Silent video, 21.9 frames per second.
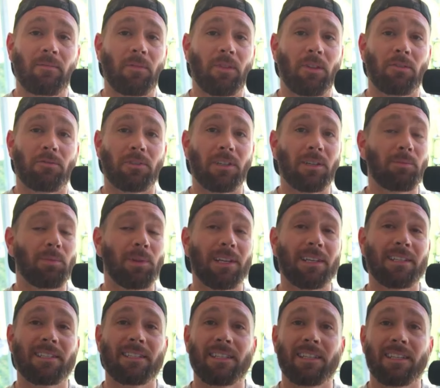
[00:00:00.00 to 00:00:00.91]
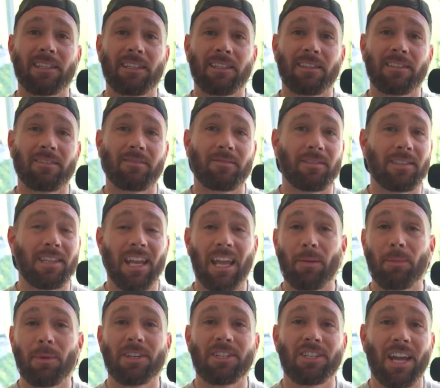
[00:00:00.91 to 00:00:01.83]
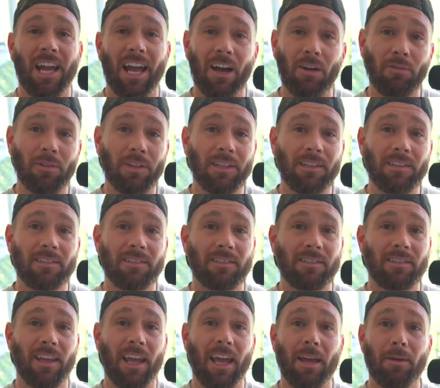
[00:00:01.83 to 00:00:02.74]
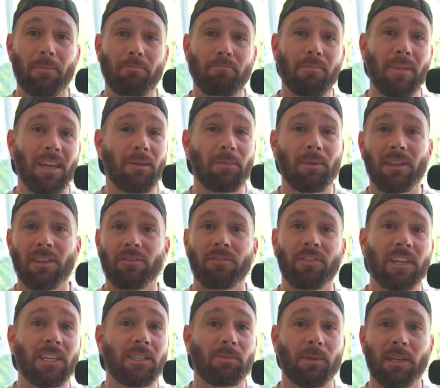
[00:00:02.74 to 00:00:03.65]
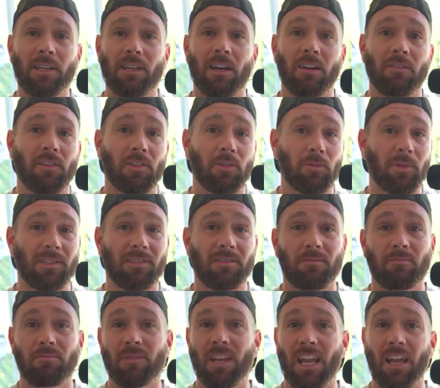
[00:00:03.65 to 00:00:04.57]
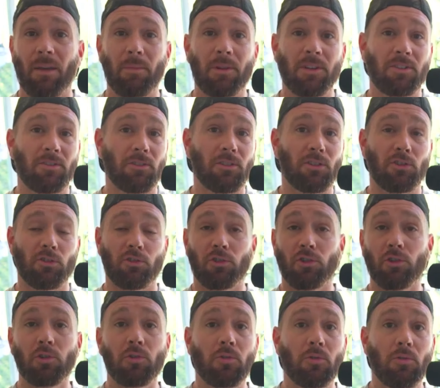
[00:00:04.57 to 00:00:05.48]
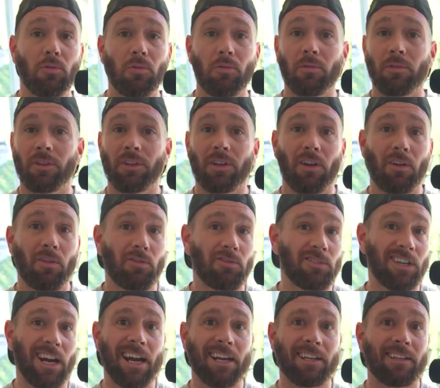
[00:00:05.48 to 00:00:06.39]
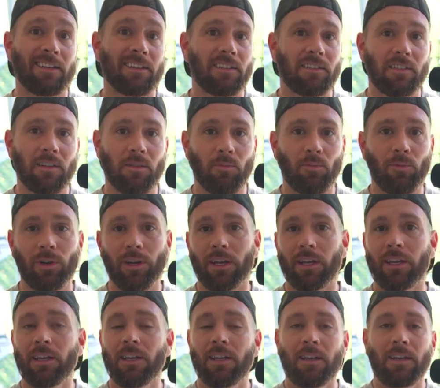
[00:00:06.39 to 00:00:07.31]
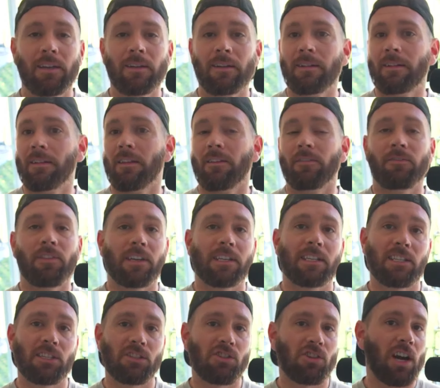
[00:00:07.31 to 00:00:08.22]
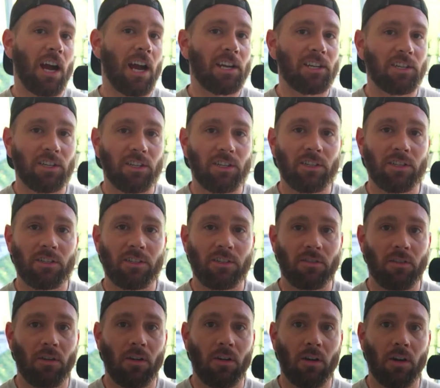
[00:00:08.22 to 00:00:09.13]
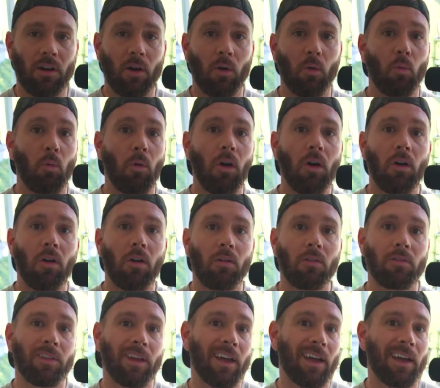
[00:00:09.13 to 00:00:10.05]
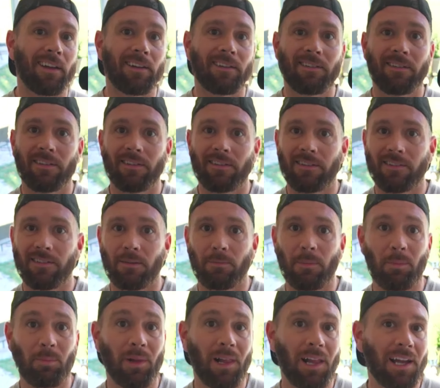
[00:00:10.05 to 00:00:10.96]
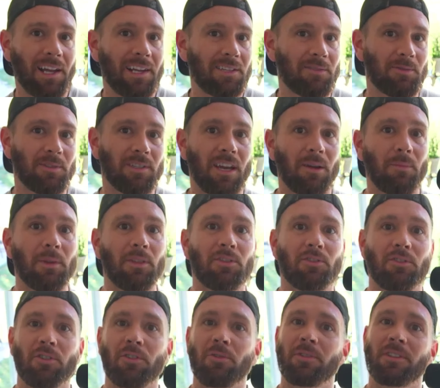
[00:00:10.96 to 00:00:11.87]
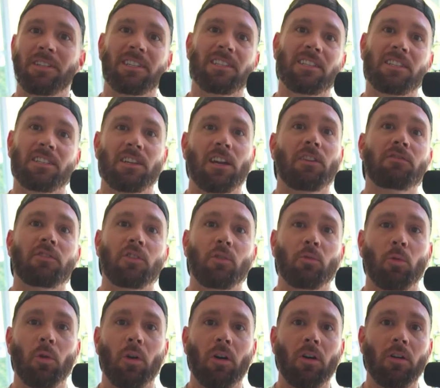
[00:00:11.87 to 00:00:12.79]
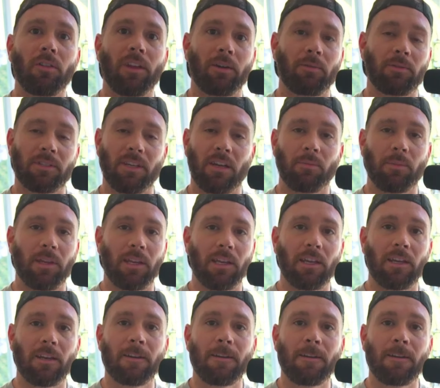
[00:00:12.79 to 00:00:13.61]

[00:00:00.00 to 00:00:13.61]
Replacing damaged outlets that maybe the faceplate cover was damaged or a screw, cracked it in some way. Fixing scratches on a wall that some appliance was coming through and just scuffed a wall that was coming in.